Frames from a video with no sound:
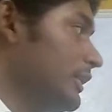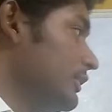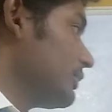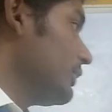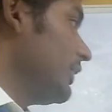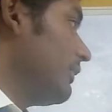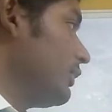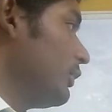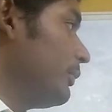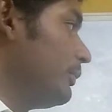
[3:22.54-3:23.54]
So you have
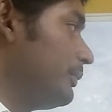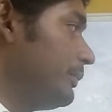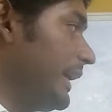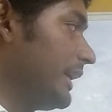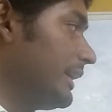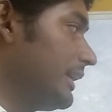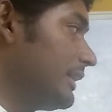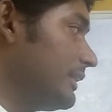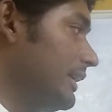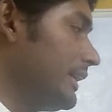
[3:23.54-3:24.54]
to
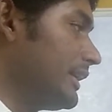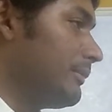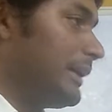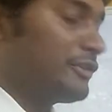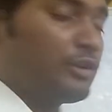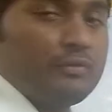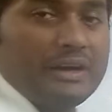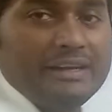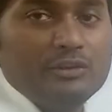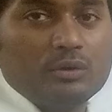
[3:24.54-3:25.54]
pay the income tax or
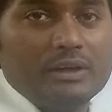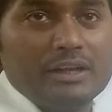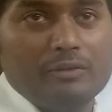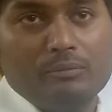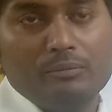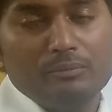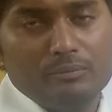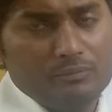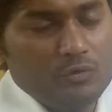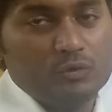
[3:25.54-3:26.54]
file your return
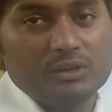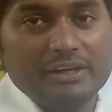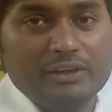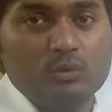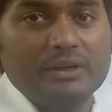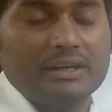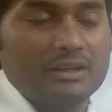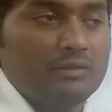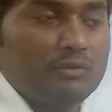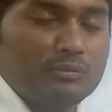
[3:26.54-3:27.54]
before the due
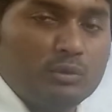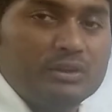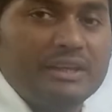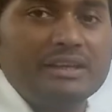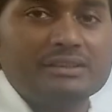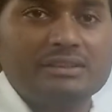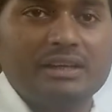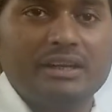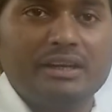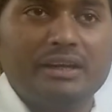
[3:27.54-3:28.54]
date. One more thing is
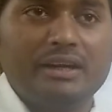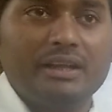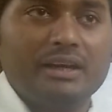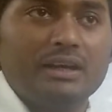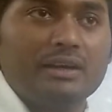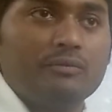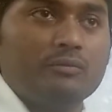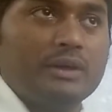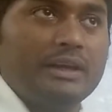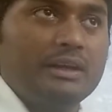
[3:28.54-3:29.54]
there in India,
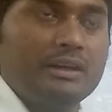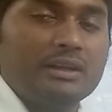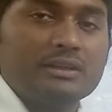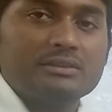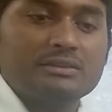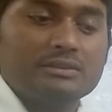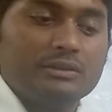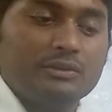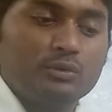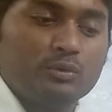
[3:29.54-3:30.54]
while
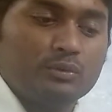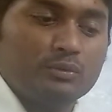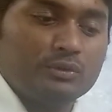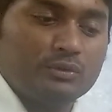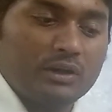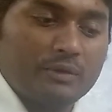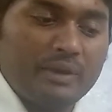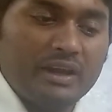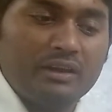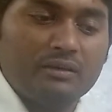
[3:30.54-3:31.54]
you are
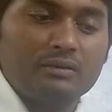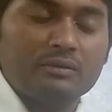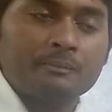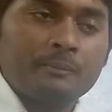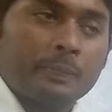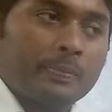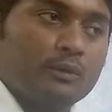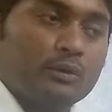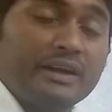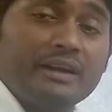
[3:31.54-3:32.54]
making
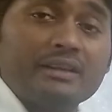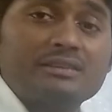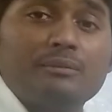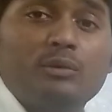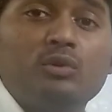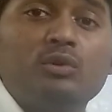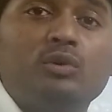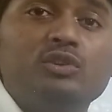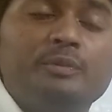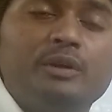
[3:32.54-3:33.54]
your interest amount
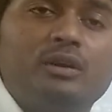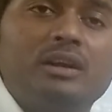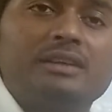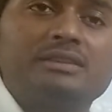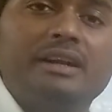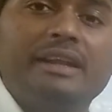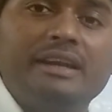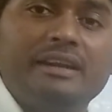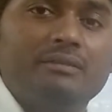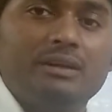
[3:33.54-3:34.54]
goes beyond a
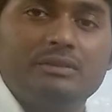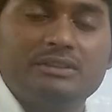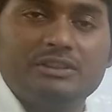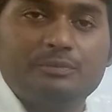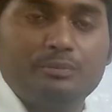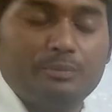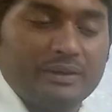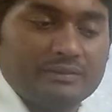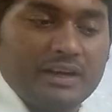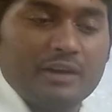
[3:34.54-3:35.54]
certain level which is
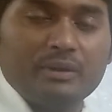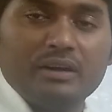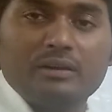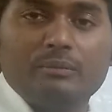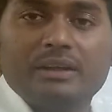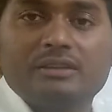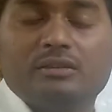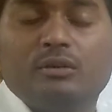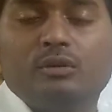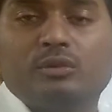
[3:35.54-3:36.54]
prescribed by income
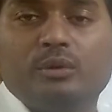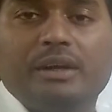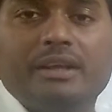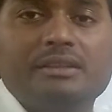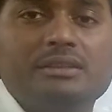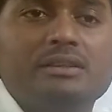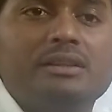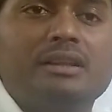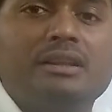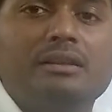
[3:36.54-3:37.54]
tax authorities,
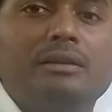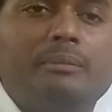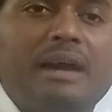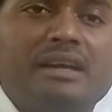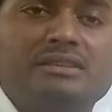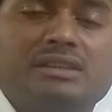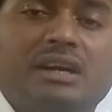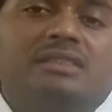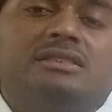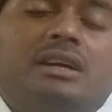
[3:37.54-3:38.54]
then the bank
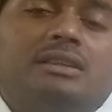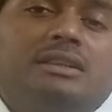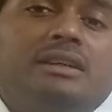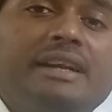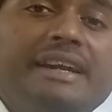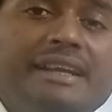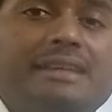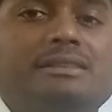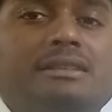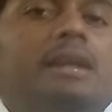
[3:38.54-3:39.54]
starts charging
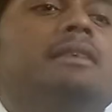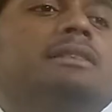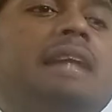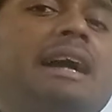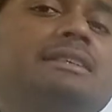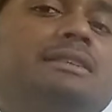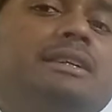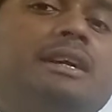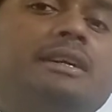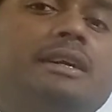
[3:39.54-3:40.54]
TDS, that is tax
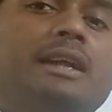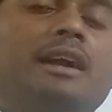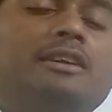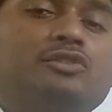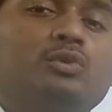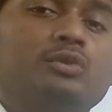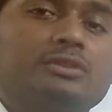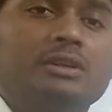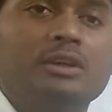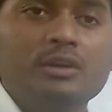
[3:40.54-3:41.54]
deducted at
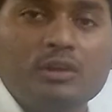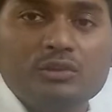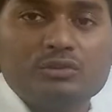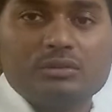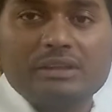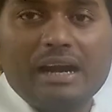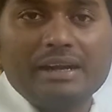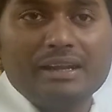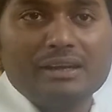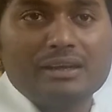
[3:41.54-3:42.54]
source. So
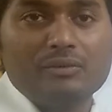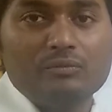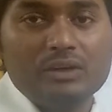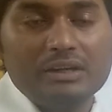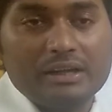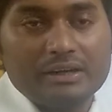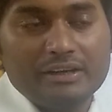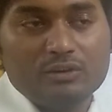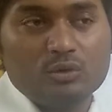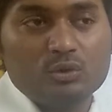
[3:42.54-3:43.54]
that income will
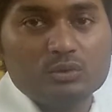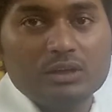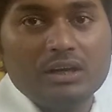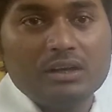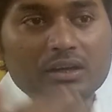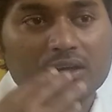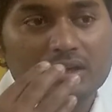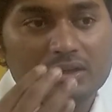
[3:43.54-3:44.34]
directly go to the